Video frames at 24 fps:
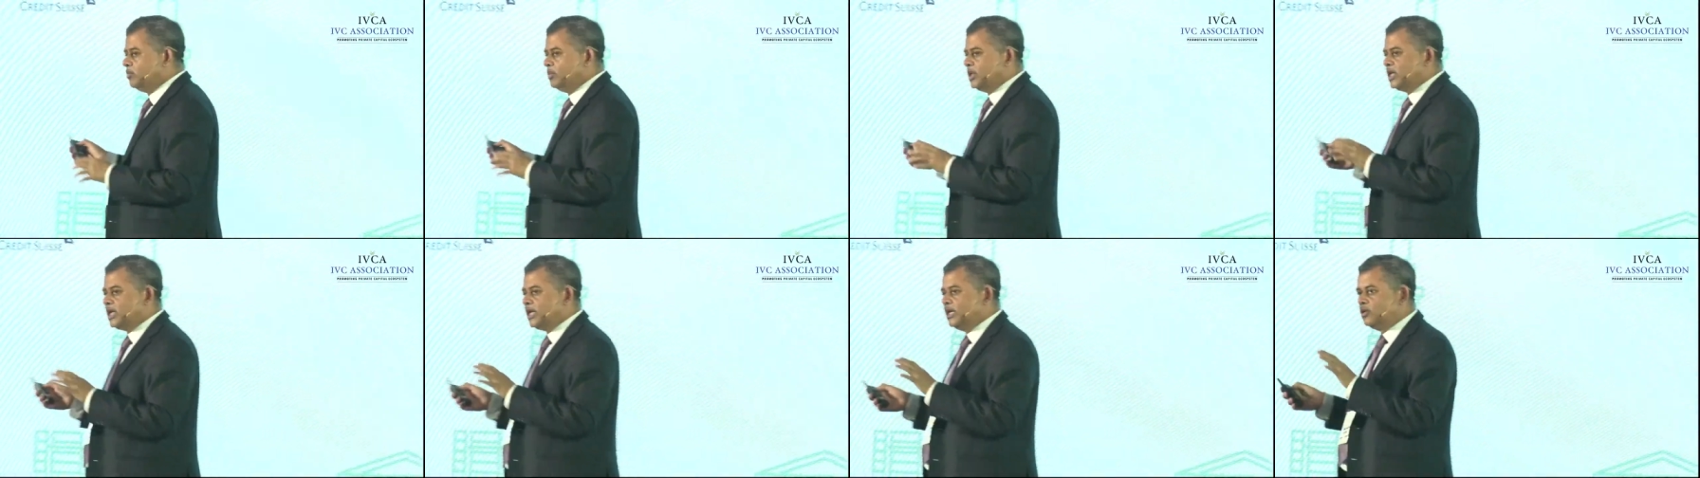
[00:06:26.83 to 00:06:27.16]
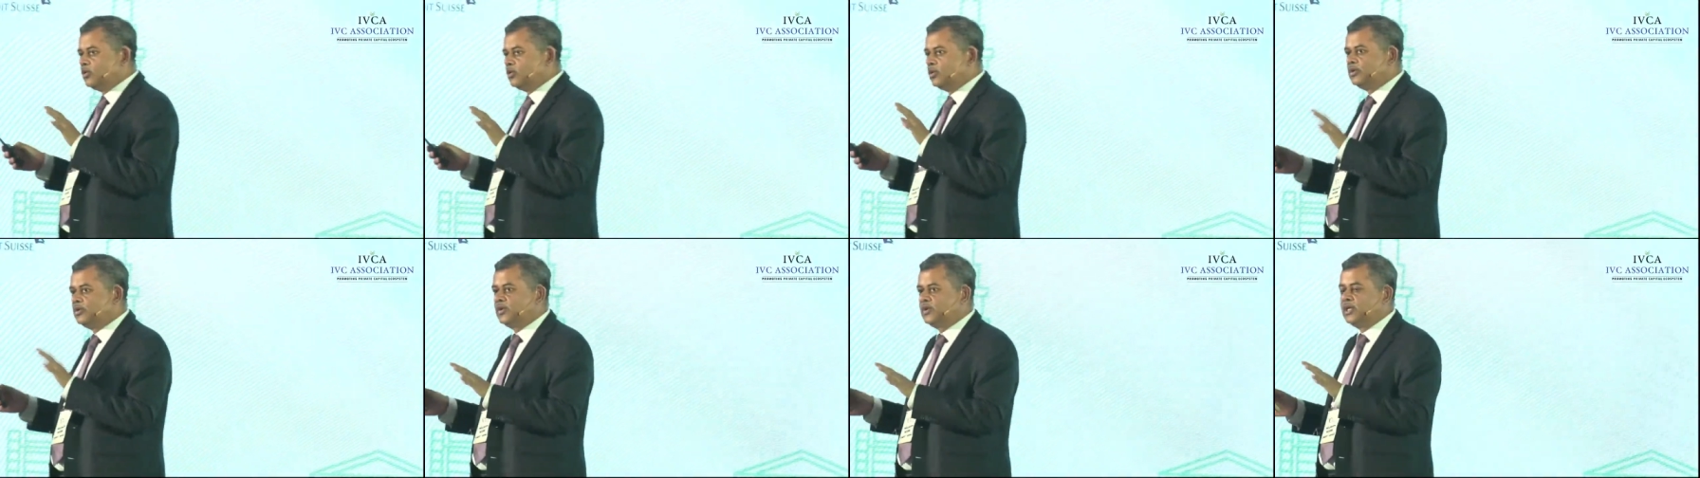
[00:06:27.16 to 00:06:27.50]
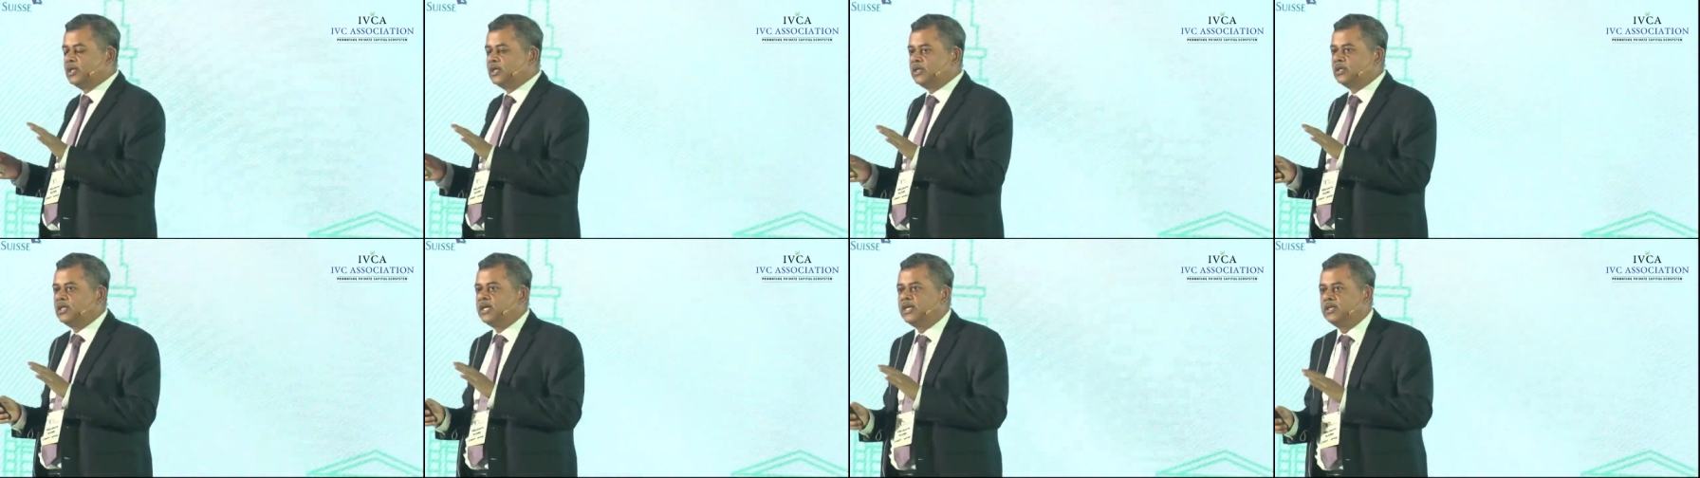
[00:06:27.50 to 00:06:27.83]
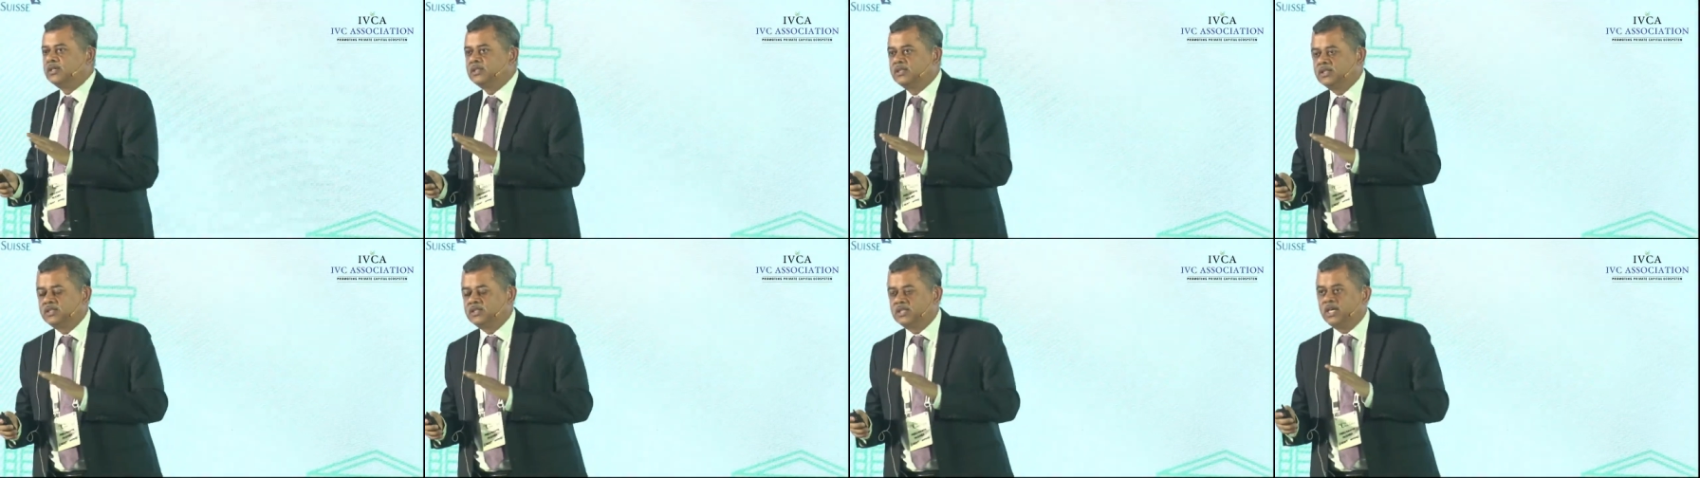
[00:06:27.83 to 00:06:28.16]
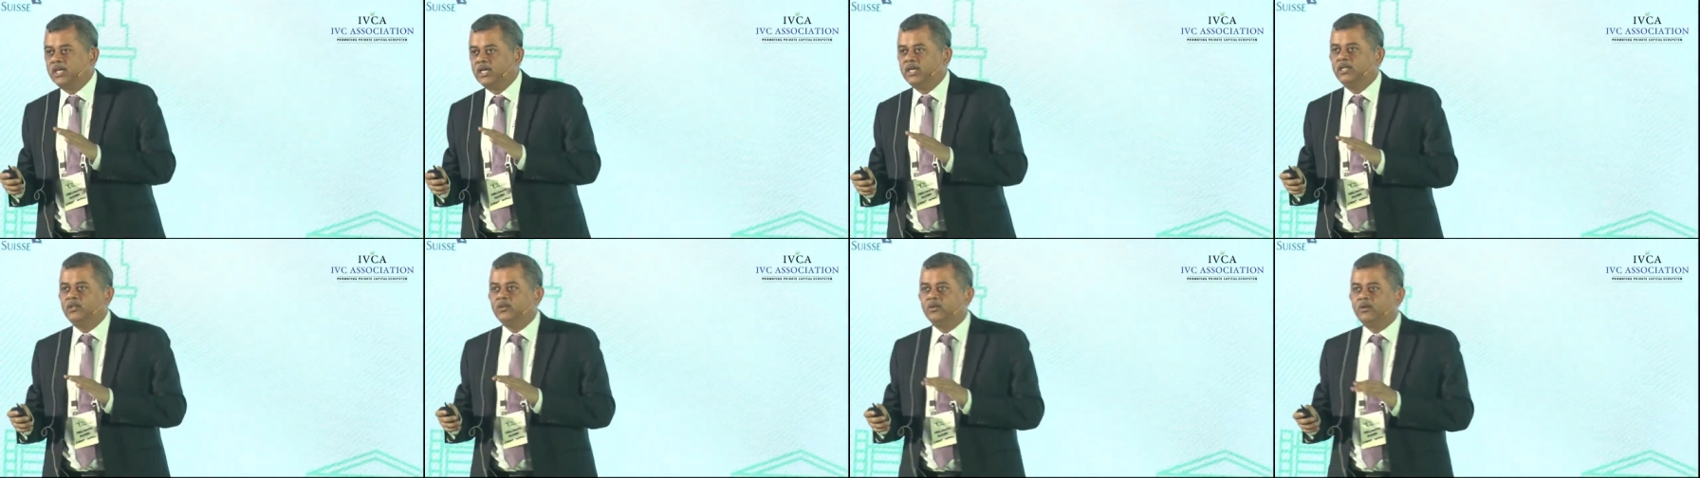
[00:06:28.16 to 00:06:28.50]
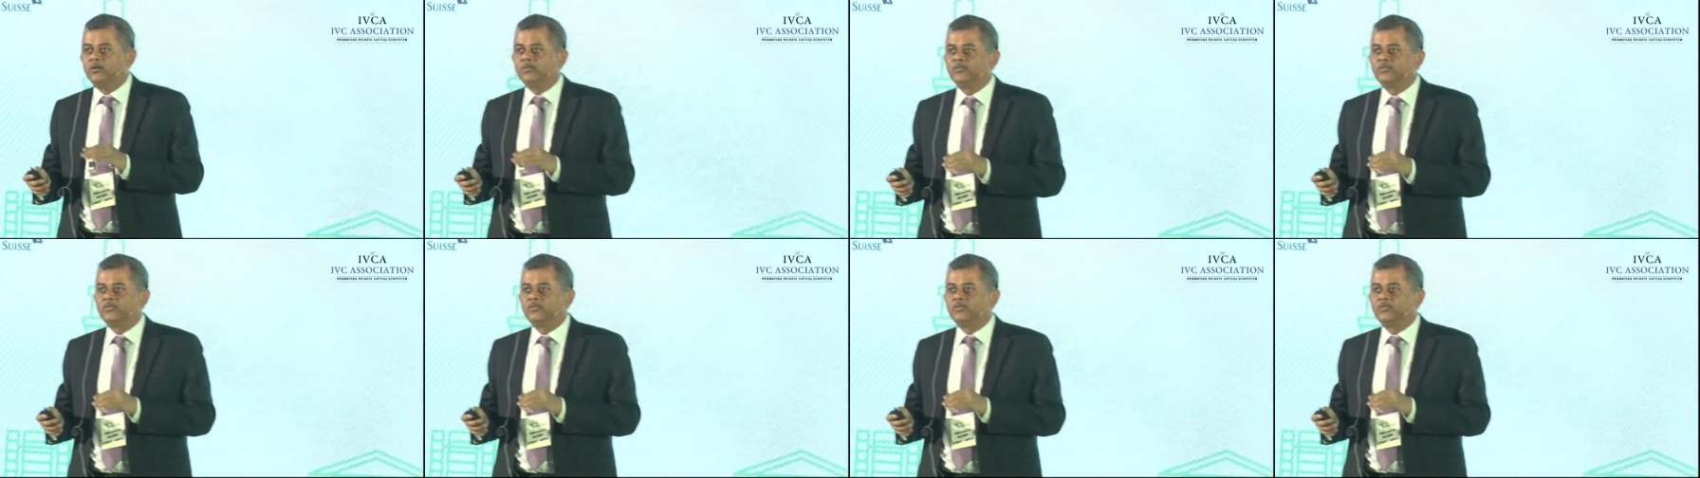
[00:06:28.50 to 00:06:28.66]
what you will see, and you must have seen the